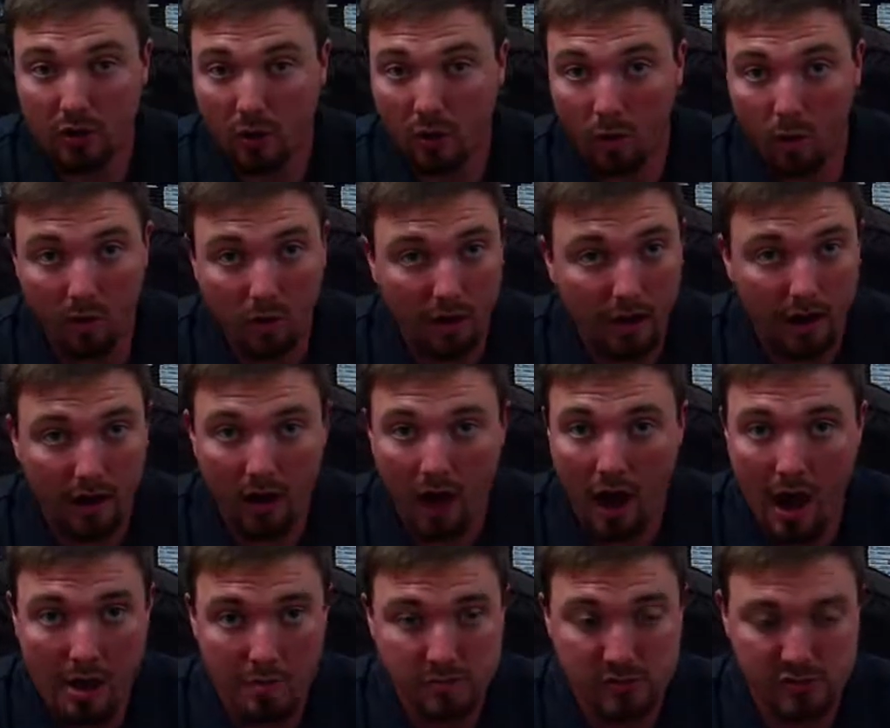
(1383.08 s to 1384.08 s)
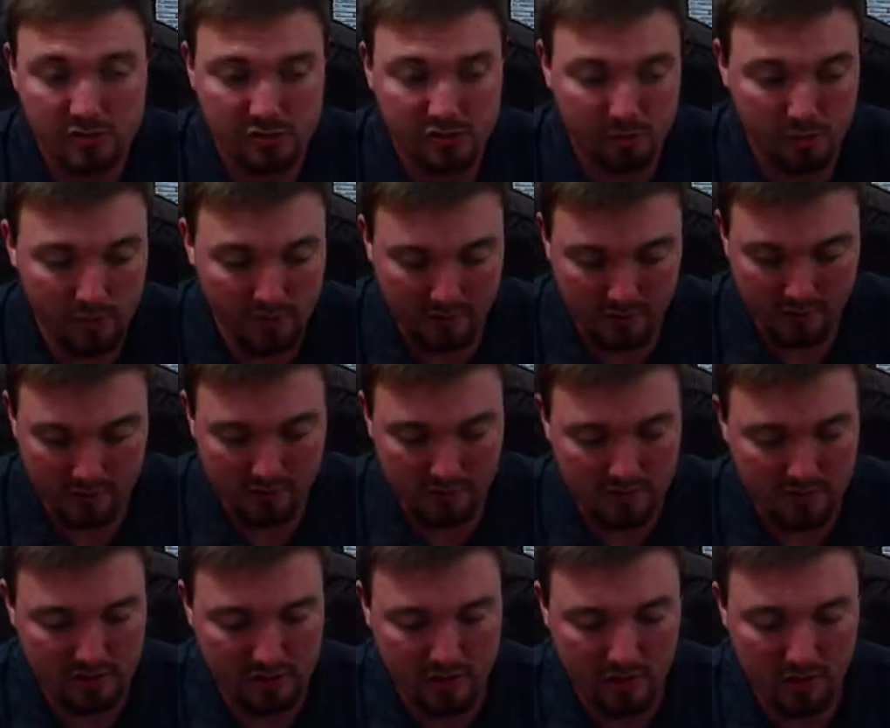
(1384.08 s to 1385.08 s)
gives you a whole lot of options
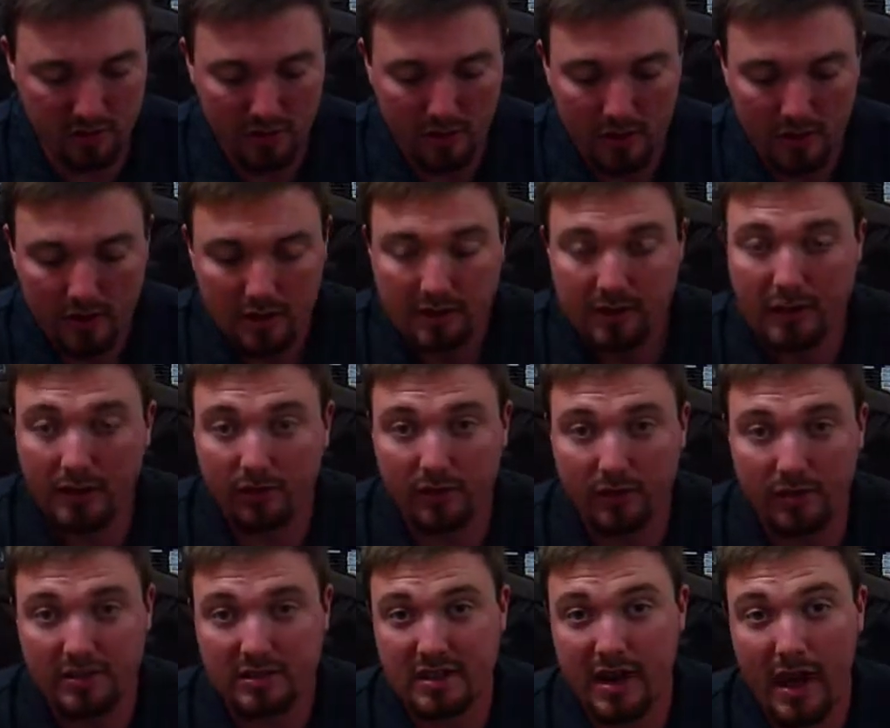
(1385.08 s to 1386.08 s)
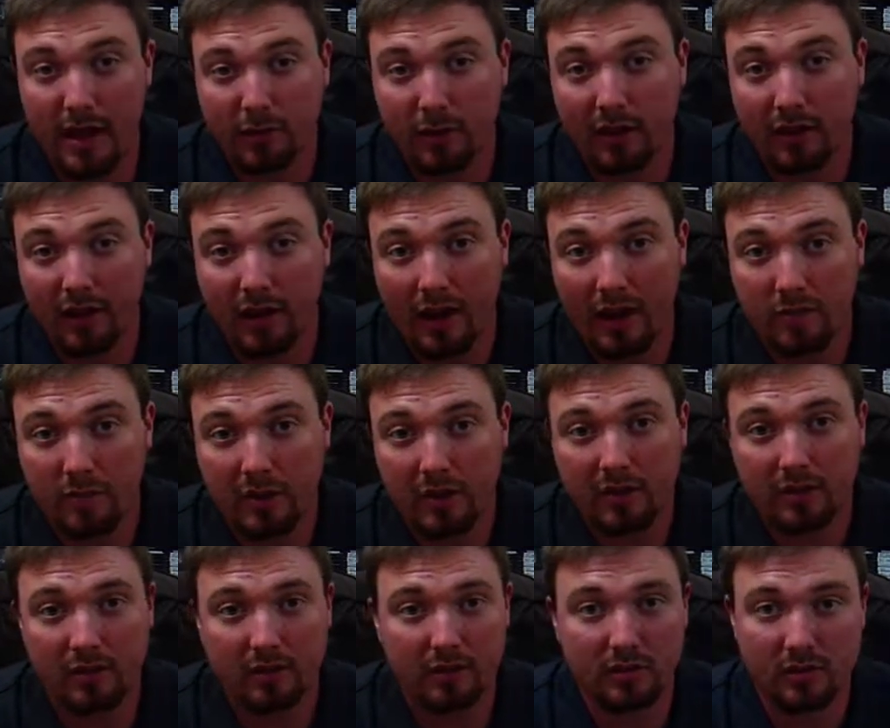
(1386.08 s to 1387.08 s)
with it. So, definitely
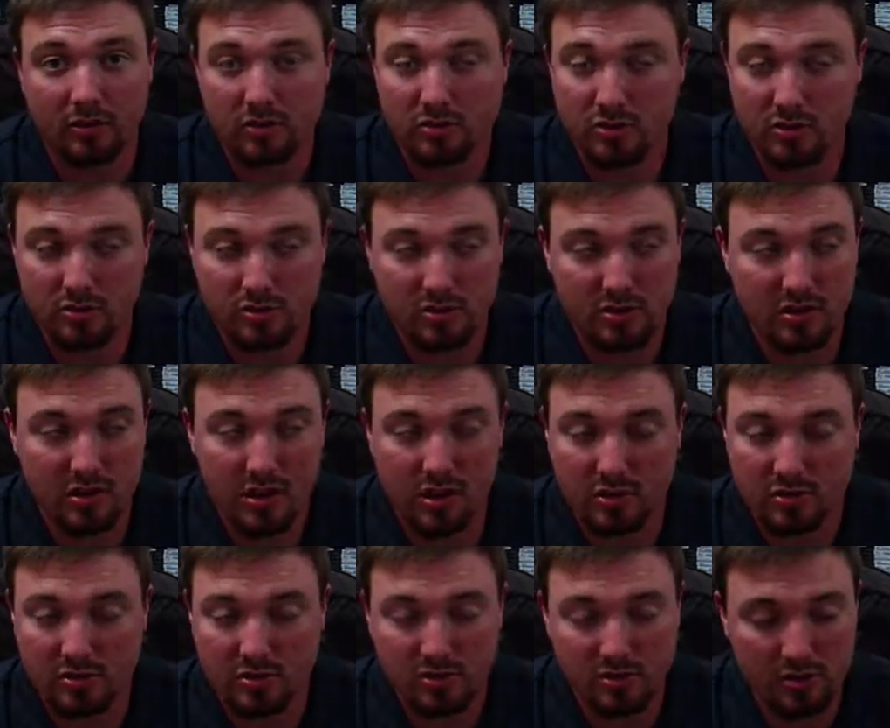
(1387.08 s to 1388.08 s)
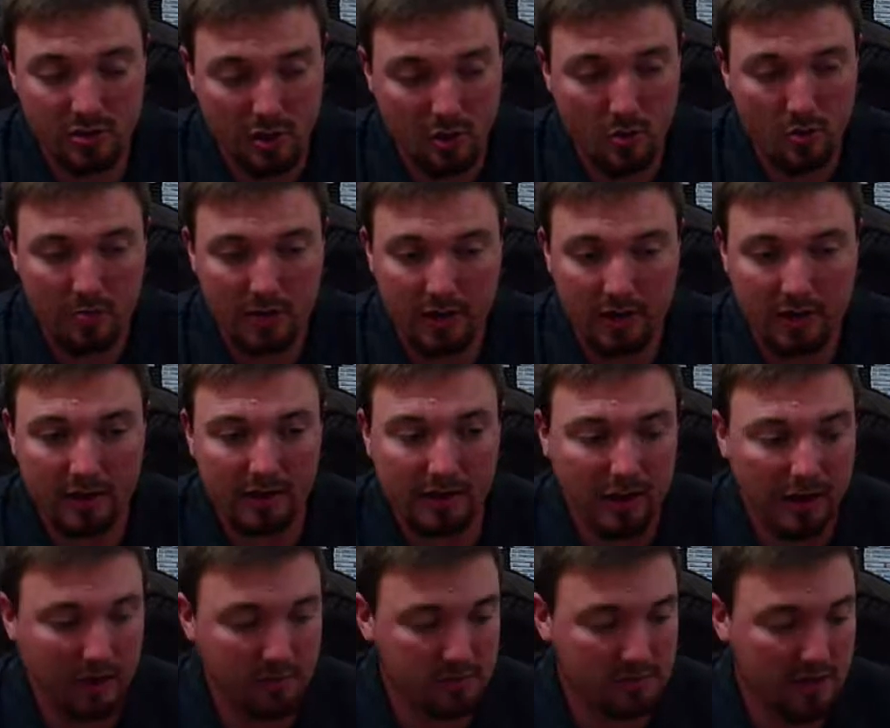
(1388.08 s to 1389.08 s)
tablet gaming, there's just so
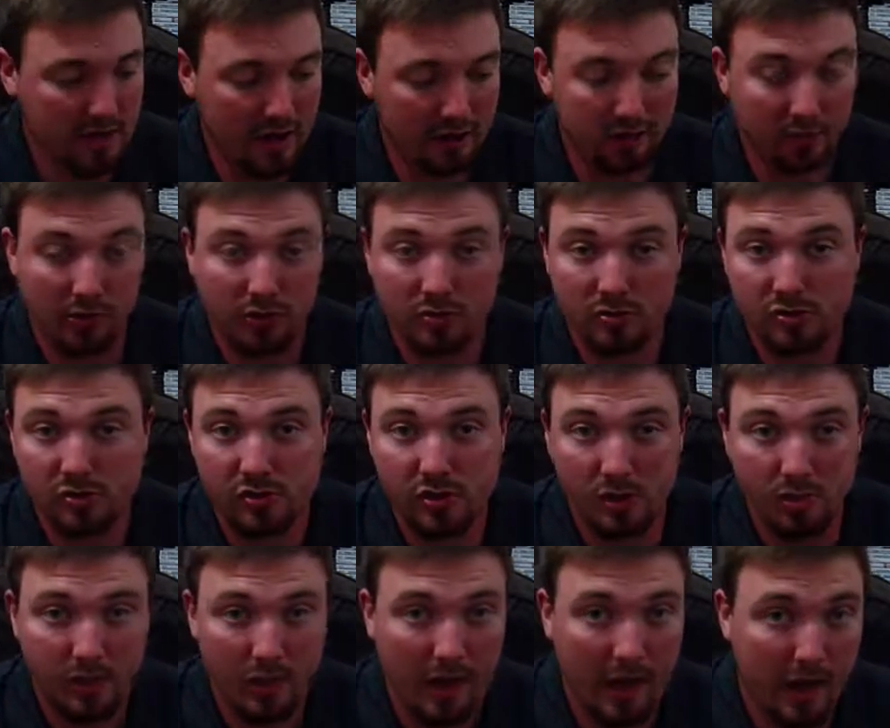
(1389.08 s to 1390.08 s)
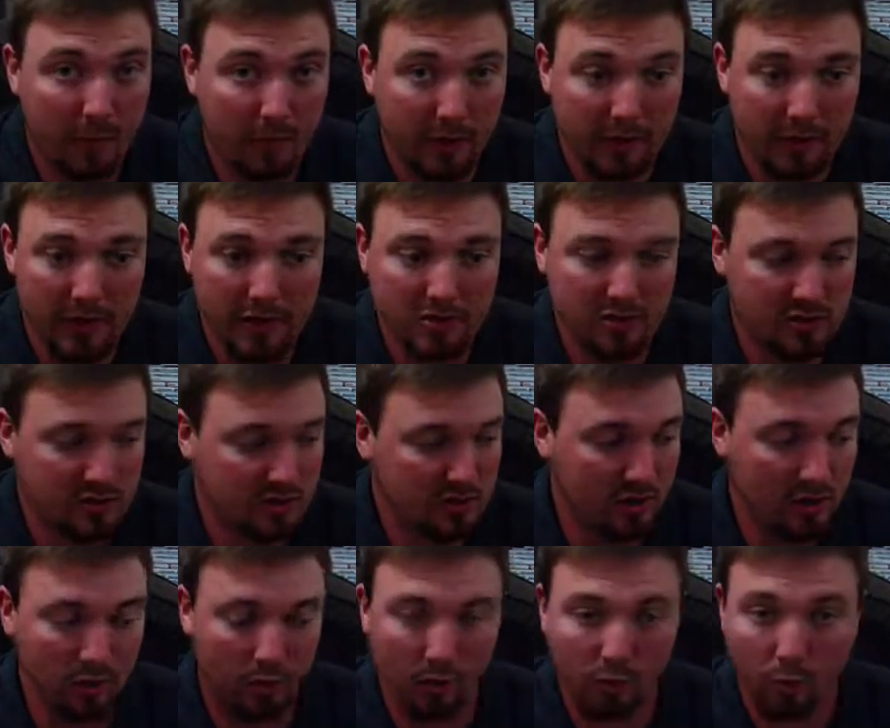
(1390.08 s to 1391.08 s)
many games out there and so many
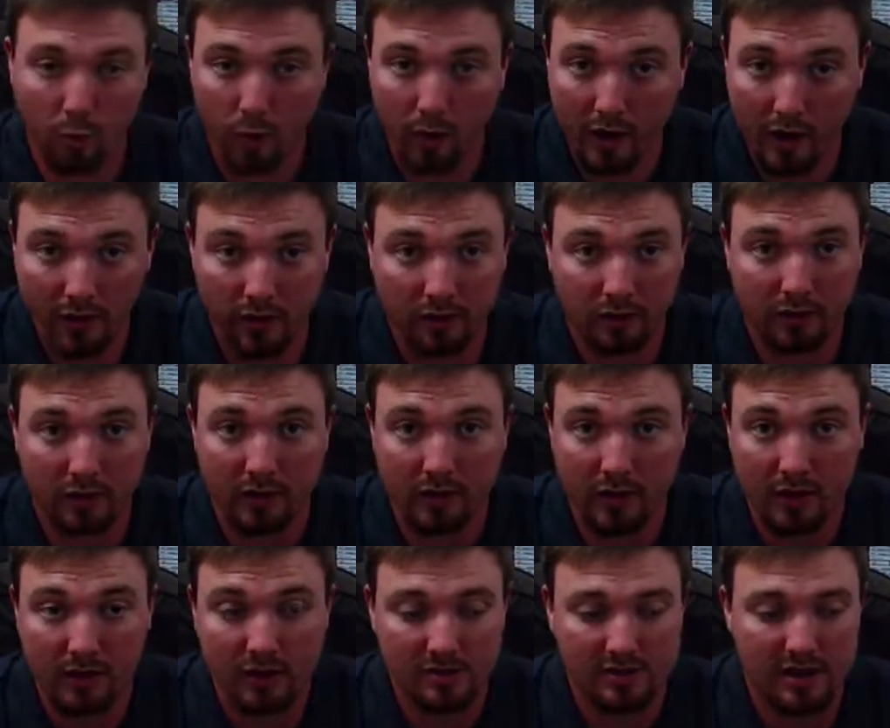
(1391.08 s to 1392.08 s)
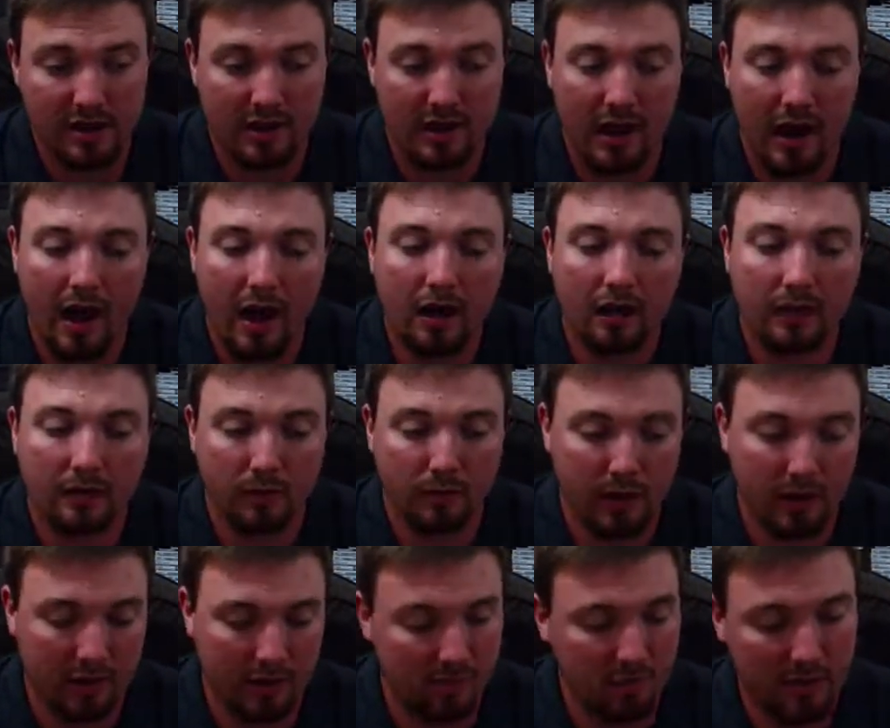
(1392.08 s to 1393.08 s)
applications that are great for kids. I'd
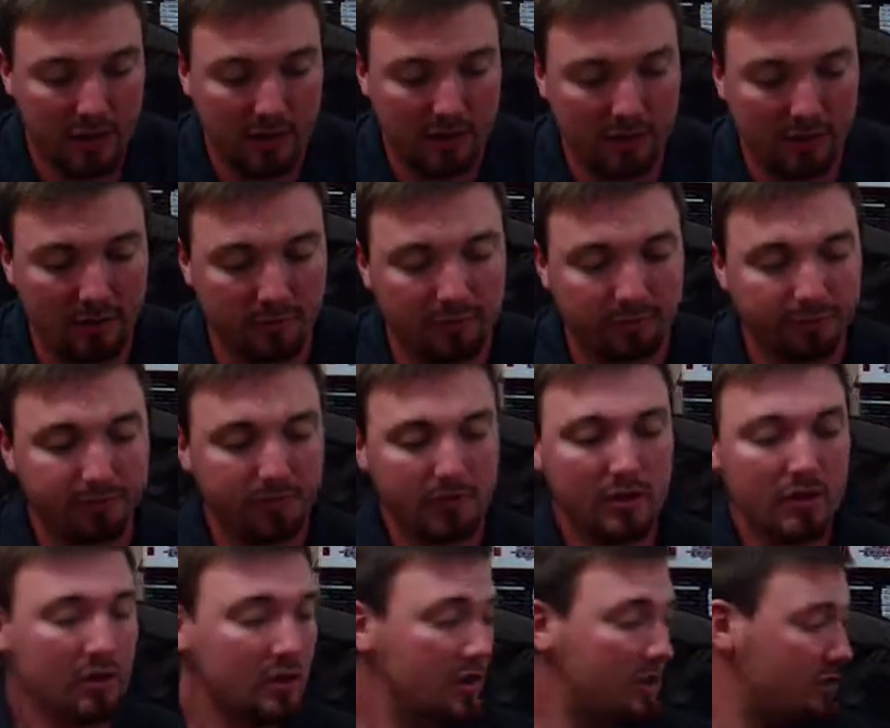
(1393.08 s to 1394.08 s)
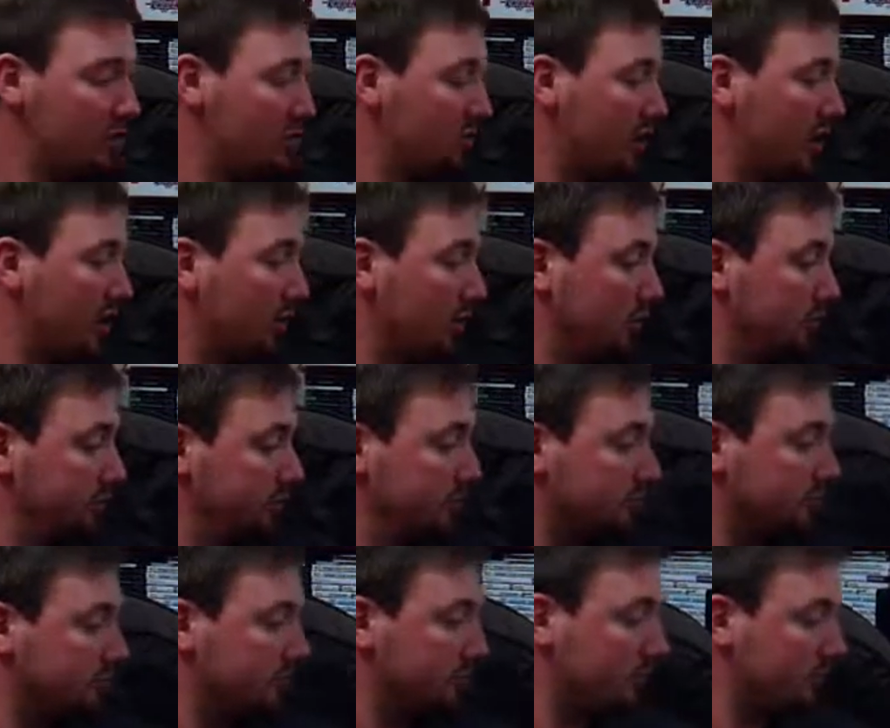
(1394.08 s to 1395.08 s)
highly recommend it.
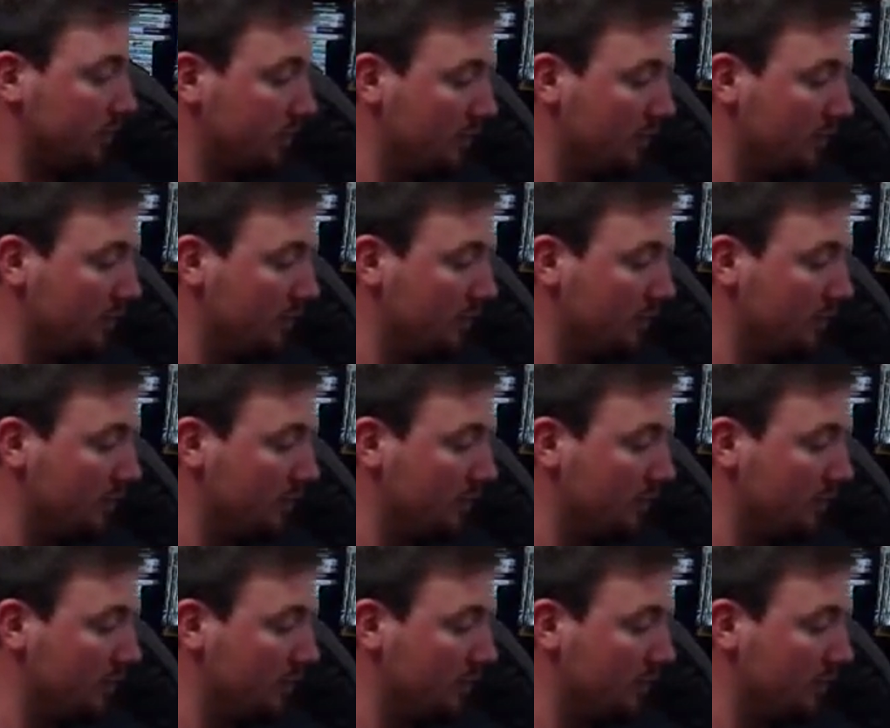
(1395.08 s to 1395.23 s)
So,